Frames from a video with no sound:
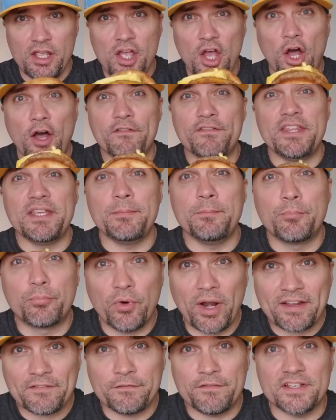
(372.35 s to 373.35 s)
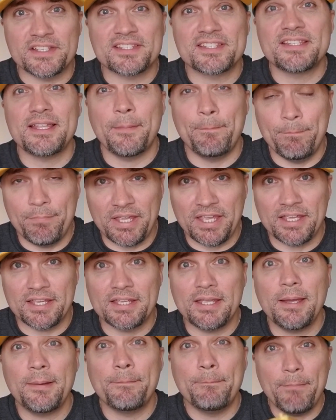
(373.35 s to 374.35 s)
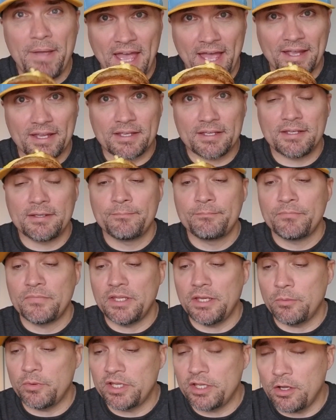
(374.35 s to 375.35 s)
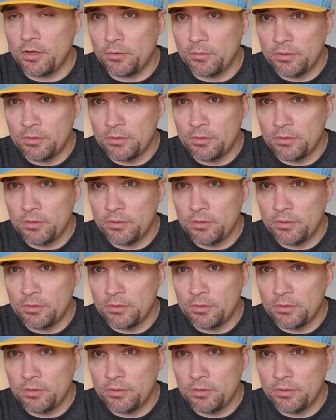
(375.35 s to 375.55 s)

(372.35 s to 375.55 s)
of the Breakfast Big Mac. Here we go.